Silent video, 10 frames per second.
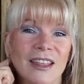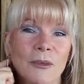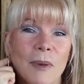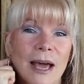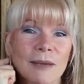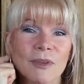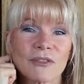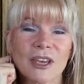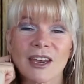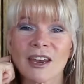The bottom of
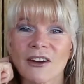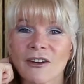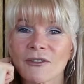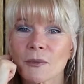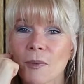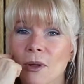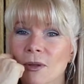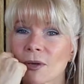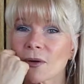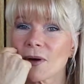the ear, if you
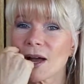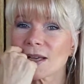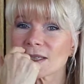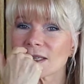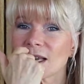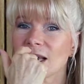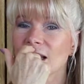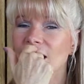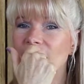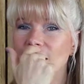pull it across,
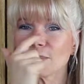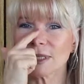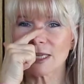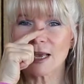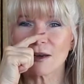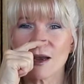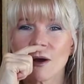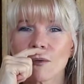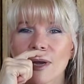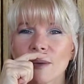it comes down
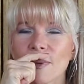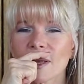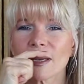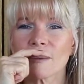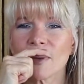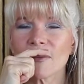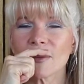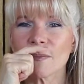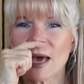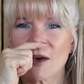right about above
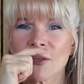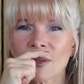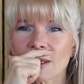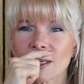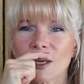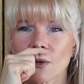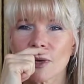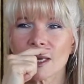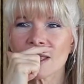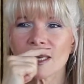the mouth,
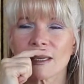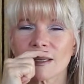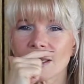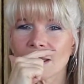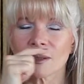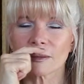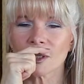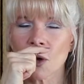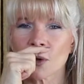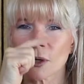in the
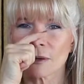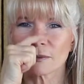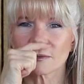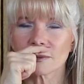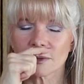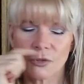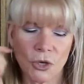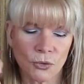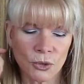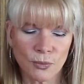lower
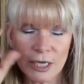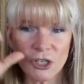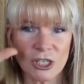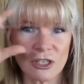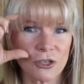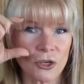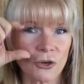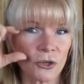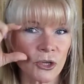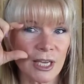nose region. So
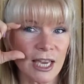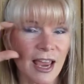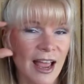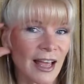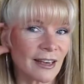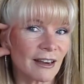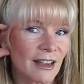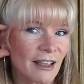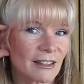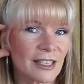you're looking at
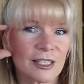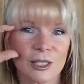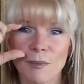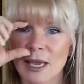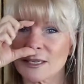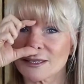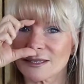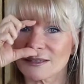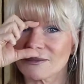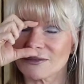this
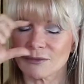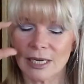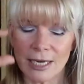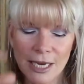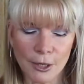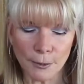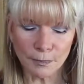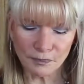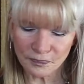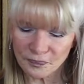space right here.
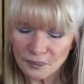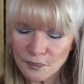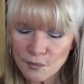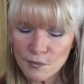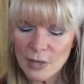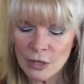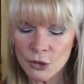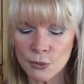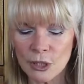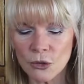
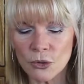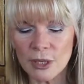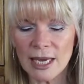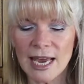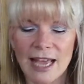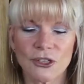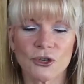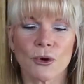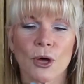When you're looking at your